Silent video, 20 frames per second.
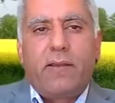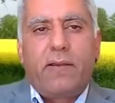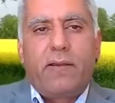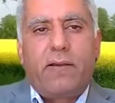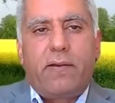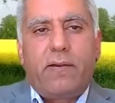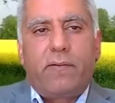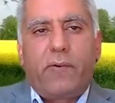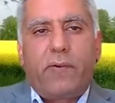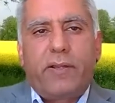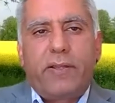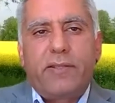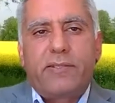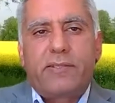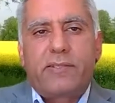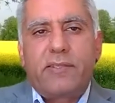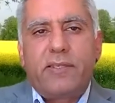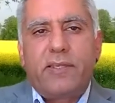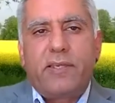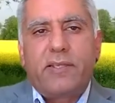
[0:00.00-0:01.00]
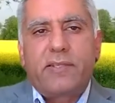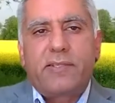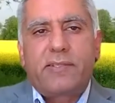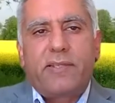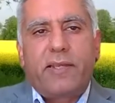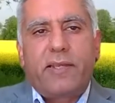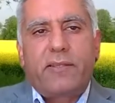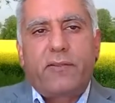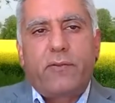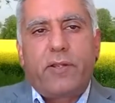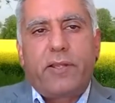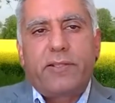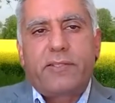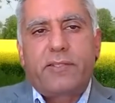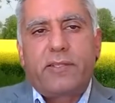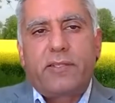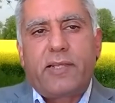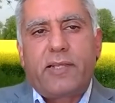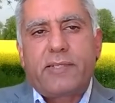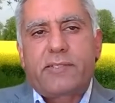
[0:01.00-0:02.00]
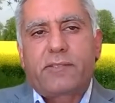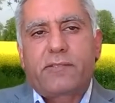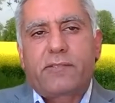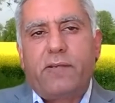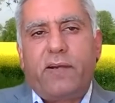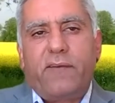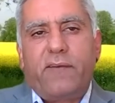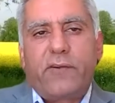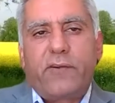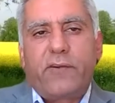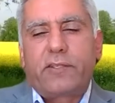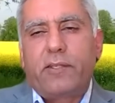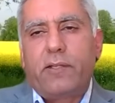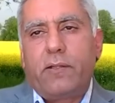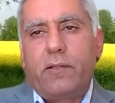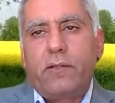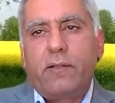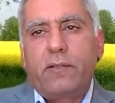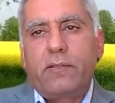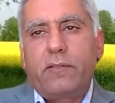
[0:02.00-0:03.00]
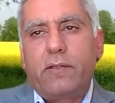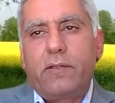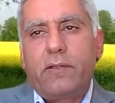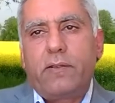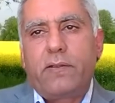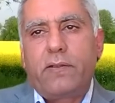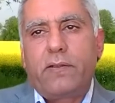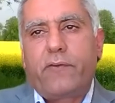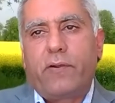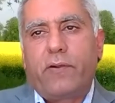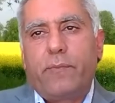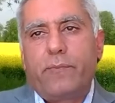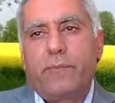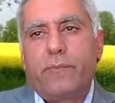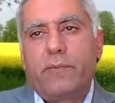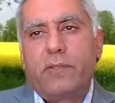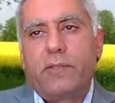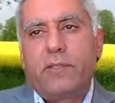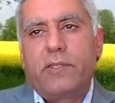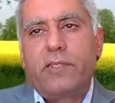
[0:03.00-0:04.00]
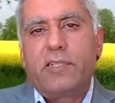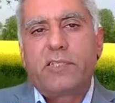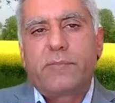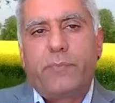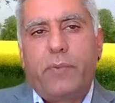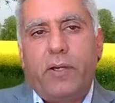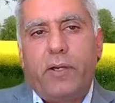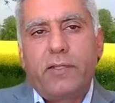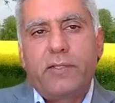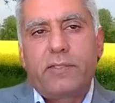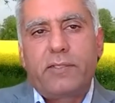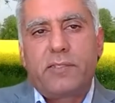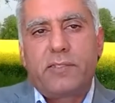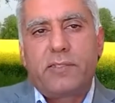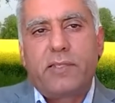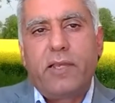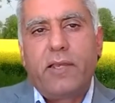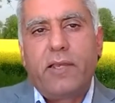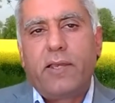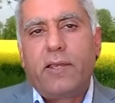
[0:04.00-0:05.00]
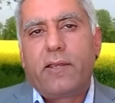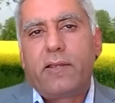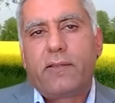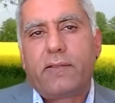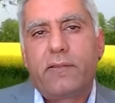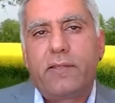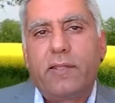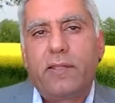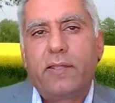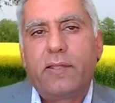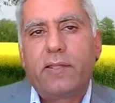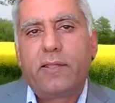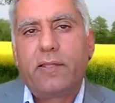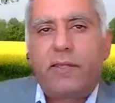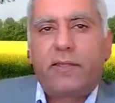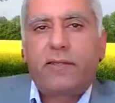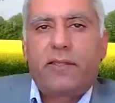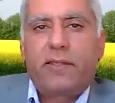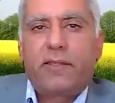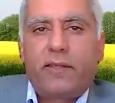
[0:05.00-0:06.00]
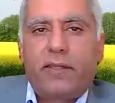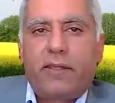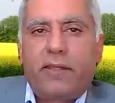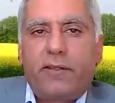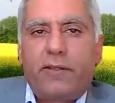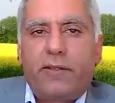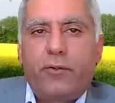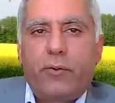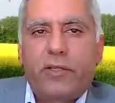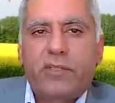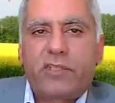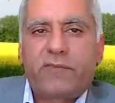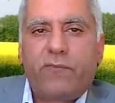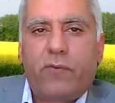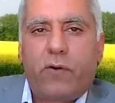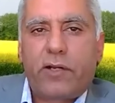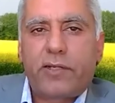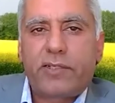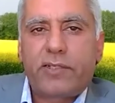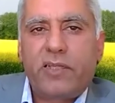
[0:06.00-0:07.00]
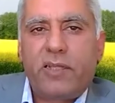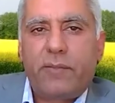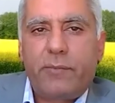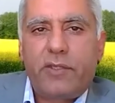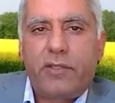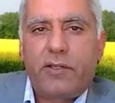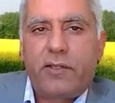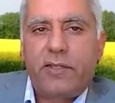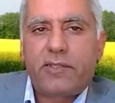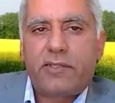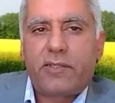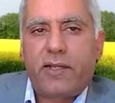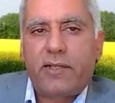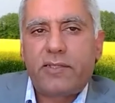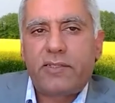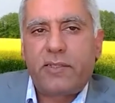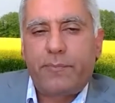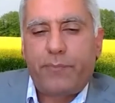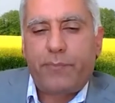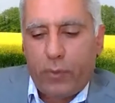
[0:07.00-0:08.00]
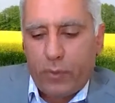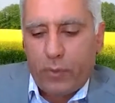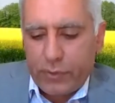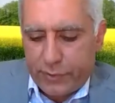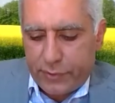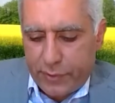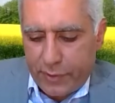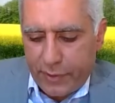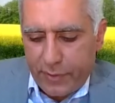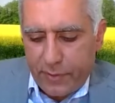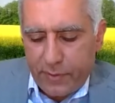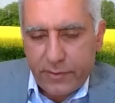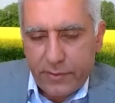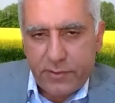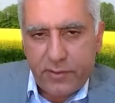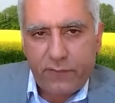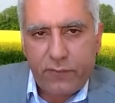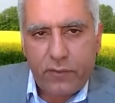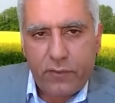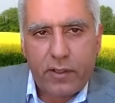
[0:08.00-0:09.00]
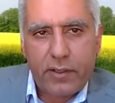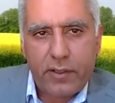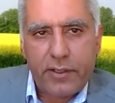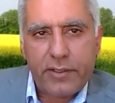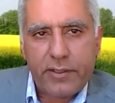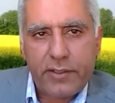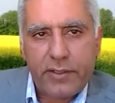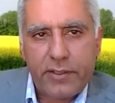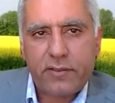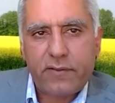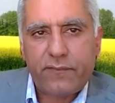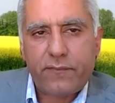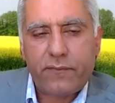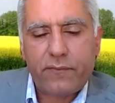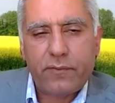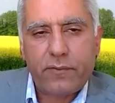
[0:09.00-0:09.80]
what I see is that the United States has suffered a lot from these policies. The US wars in the Middle East has imposed trillions of dollars of